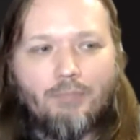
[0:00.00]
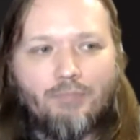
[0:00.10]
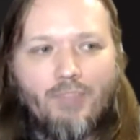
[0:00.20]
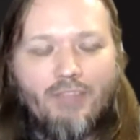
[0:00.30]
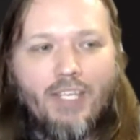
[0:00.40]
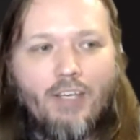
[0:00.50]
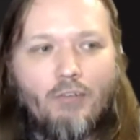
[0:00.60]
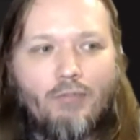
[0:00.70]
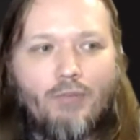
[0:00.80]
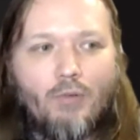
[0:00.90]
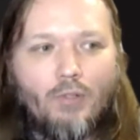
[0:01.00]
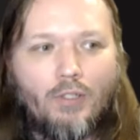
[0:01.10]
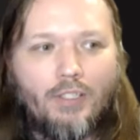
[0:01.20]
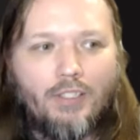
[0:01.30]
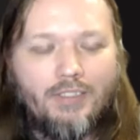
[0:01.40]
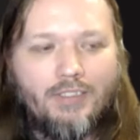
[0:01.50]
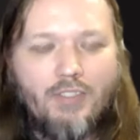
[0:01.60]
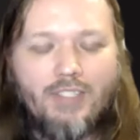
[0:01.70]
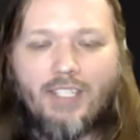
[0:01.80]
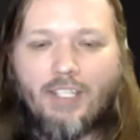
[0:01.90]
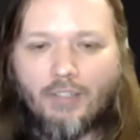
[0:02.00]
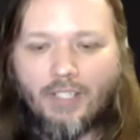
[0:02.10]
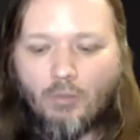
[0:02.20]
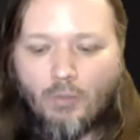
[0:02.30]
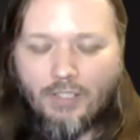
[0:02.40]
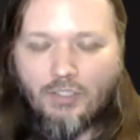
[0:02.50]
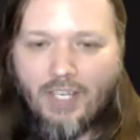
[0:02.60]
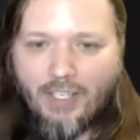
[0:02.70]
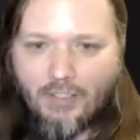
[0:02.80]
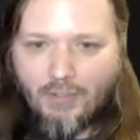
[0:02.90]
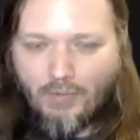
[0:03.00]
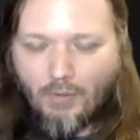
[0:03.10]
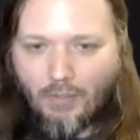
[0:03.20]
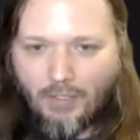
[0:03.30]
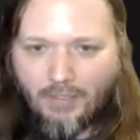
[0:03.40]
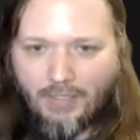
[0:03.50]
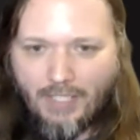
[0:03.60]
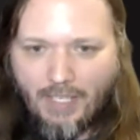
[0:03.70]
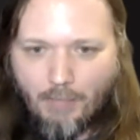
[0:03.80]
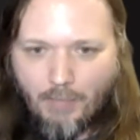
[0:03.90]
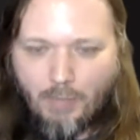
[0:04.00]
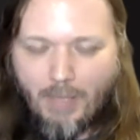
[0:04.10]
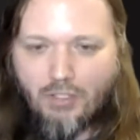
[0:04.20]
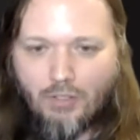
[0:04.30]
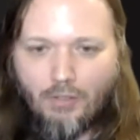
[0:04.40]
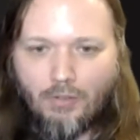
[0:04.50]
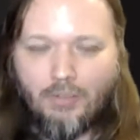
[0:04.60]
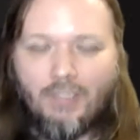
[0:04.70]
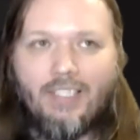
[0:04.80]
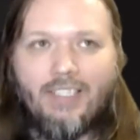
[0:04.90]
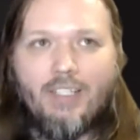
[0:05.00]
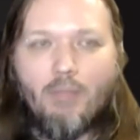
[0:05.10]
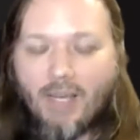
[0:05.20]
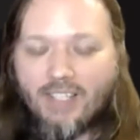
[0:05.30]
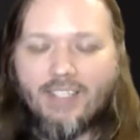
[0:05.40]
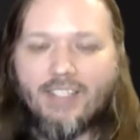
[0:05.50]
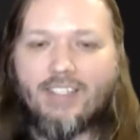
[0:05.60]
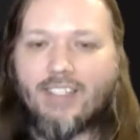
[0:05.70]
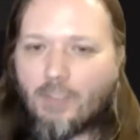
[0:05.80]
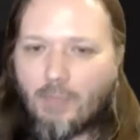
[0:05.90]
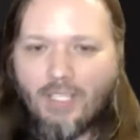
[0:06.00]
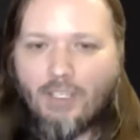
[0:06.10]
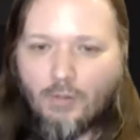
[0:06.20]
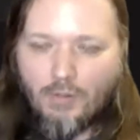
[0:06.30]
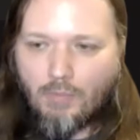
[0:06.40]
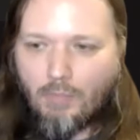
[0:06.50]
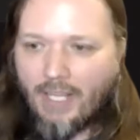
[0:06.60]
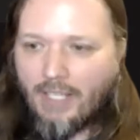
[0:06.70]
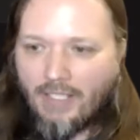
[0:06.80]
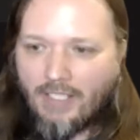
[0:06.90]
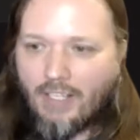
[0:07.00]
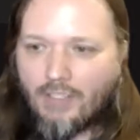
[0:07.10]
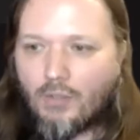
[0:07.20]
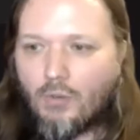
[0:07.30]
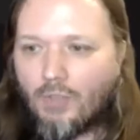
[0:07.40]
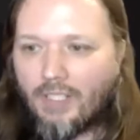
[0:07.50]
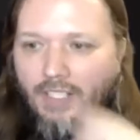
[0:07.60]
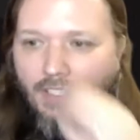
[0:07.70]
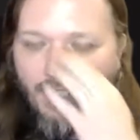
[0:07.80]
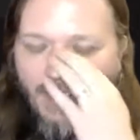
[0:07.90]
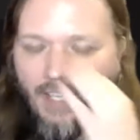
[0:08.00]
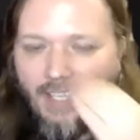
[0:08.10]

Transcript: video for securing wheelchairs for special buses that's being used by a school here.